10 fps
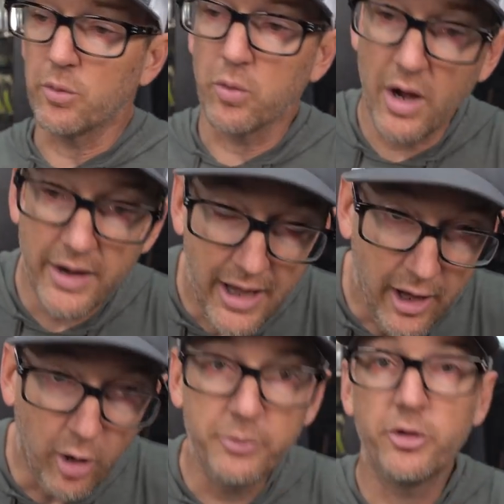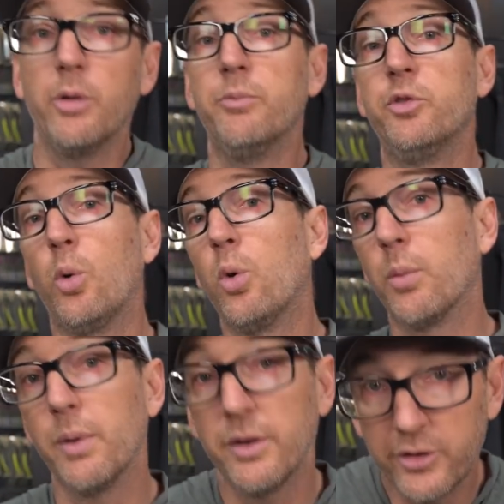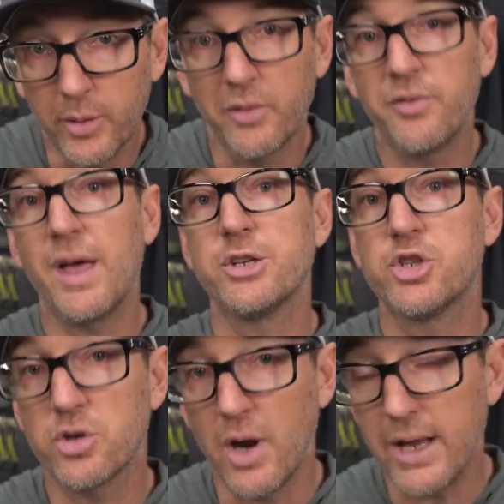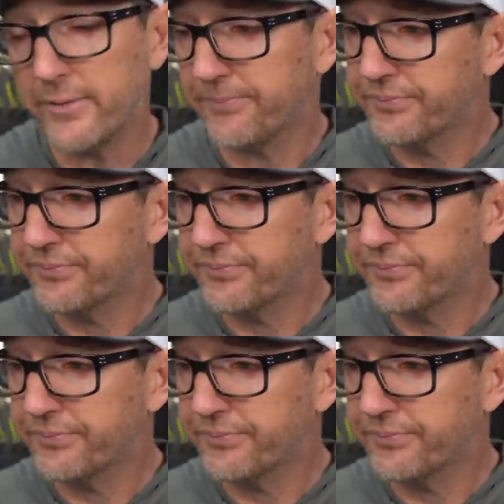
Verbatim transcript: the rod helps absorb some of that strike